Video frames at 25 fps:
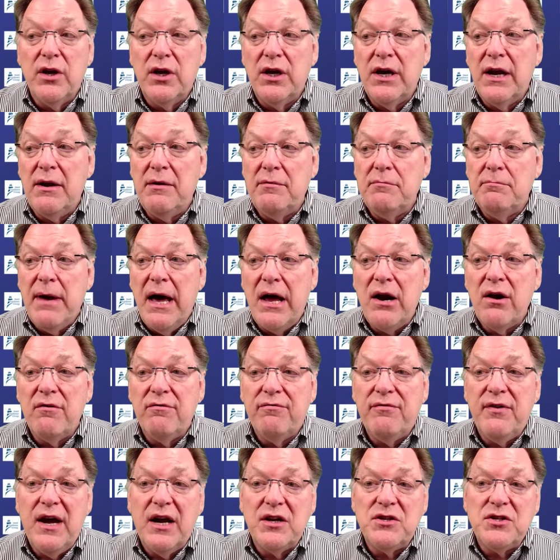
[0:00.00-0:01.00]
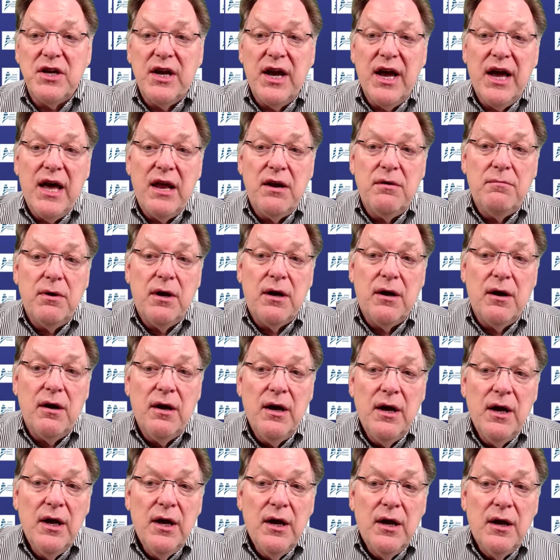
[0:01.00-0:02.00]
You know, matter of fact, you had
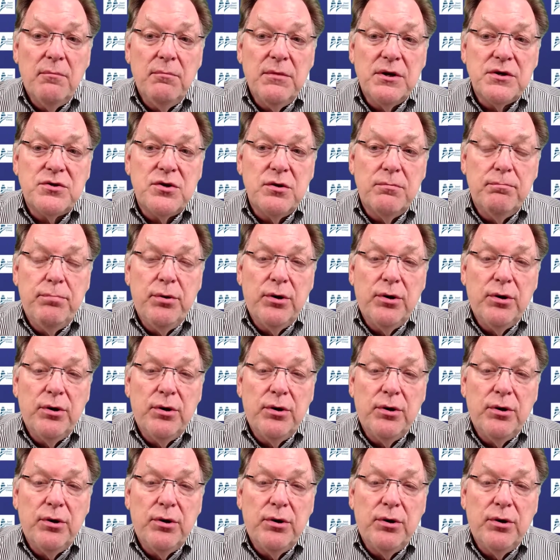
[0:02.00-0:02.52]
Mr.